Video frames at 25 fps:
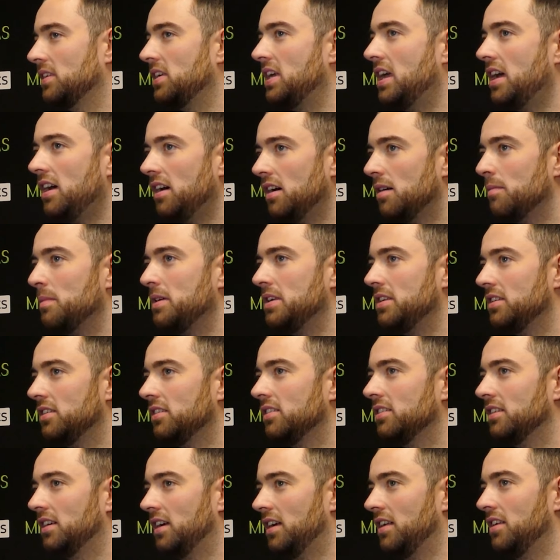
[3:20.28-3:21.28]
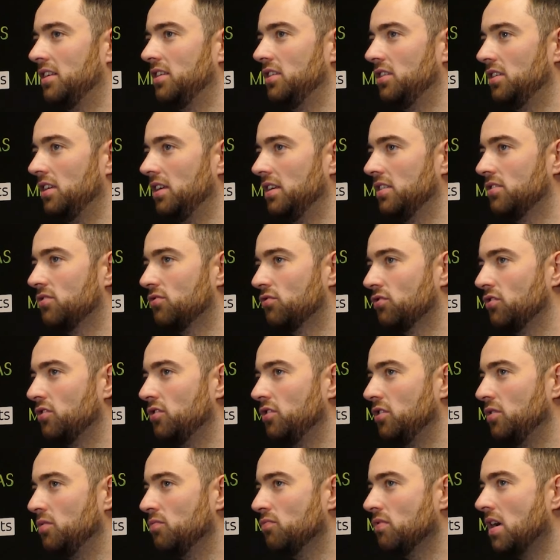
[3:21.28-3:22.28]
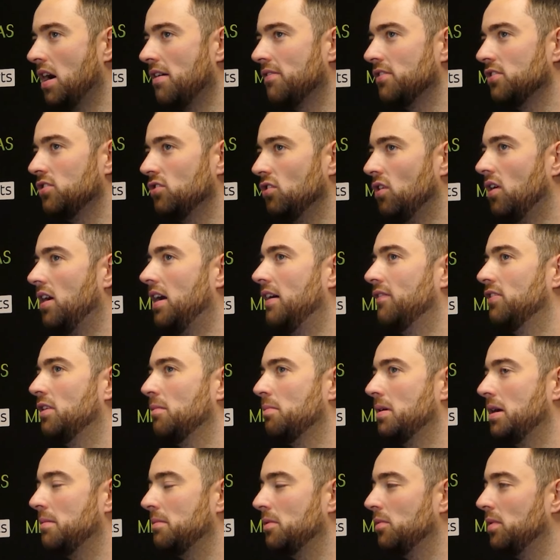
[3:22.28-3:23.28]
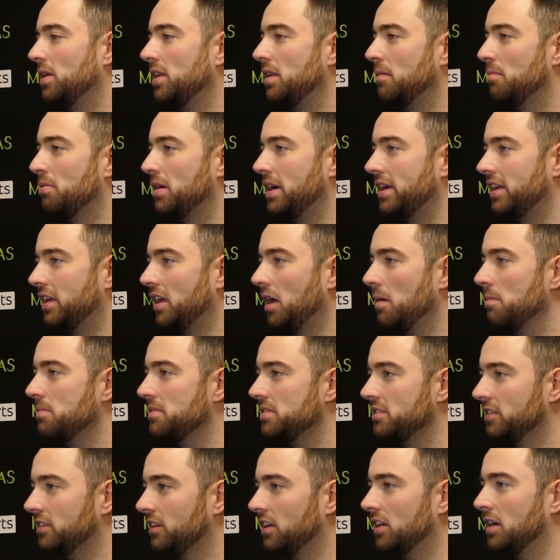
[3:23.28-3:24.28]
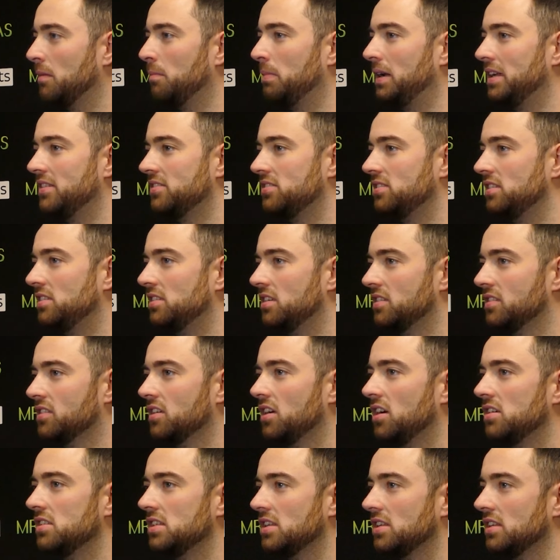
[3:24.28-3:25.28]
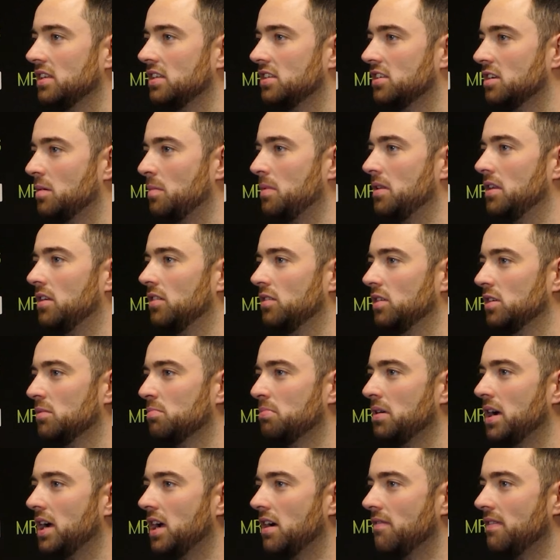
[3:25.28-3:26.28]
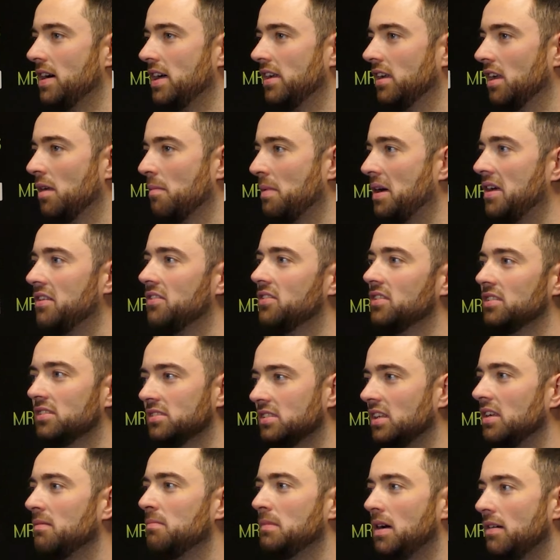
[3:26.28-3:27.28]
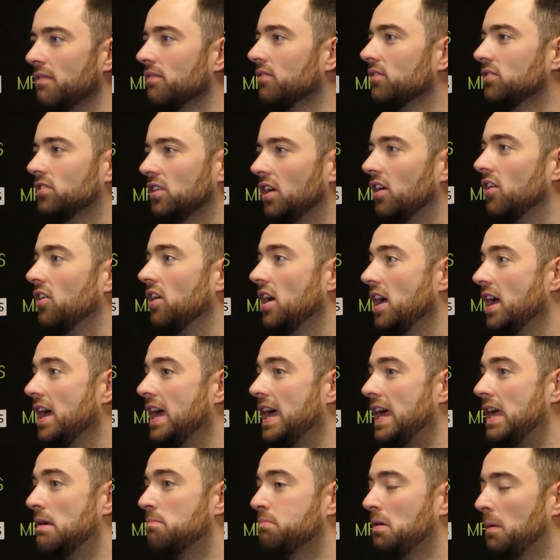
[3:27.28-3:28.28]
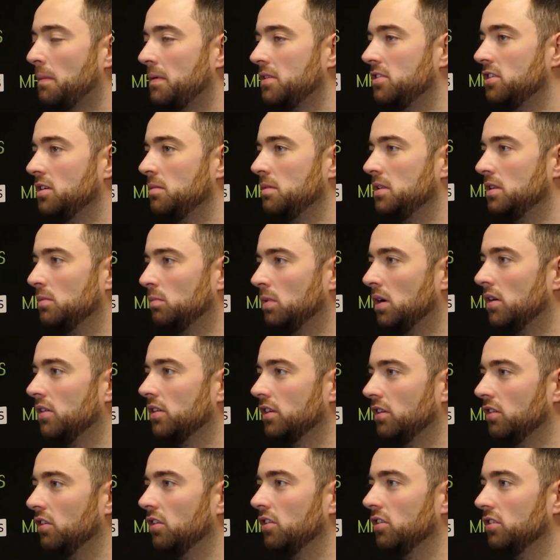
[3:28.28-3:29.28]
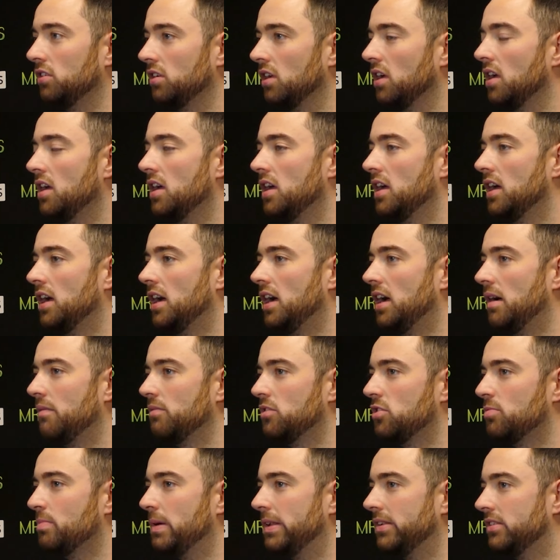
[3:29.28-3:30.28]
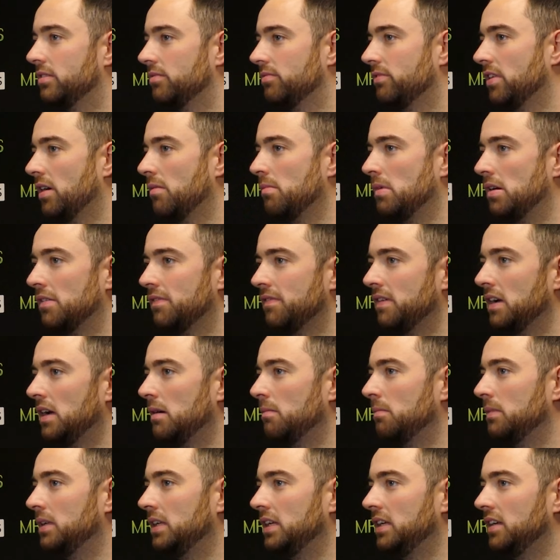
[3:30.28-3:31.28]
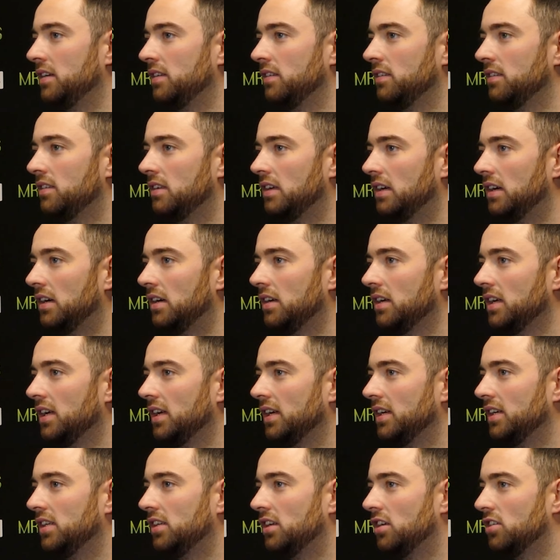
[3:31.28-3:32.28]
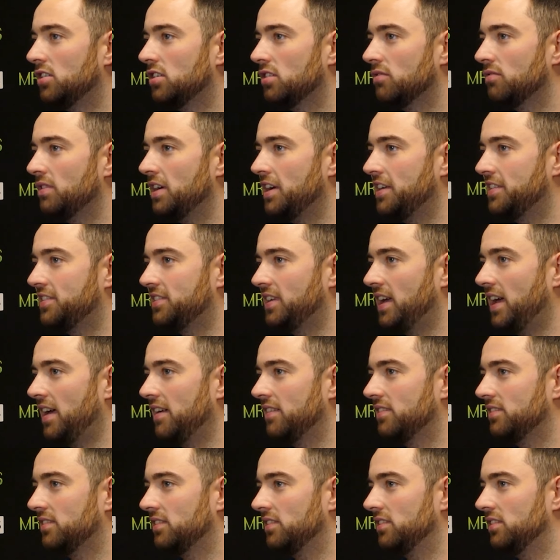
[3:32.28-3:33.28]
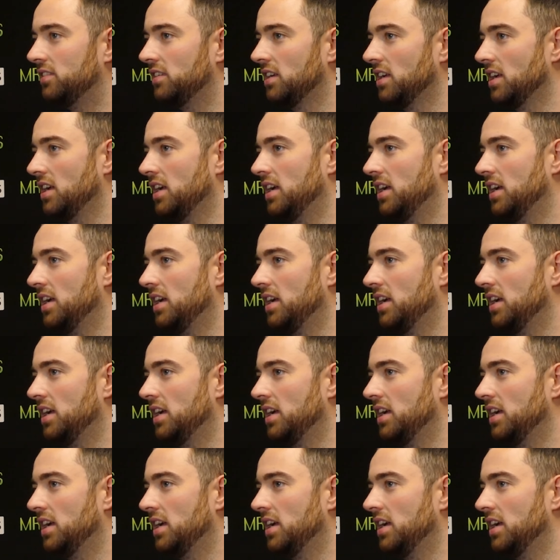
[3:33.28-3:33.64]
Yeah, I mean, it's true, you'd rather not have the break, but when the break comes, it's like a blessing in disguise. I think this could be the longest break I've had in about 16 months, so it'd probably do me the world of good, spend some time with my family, and you know, to reassess and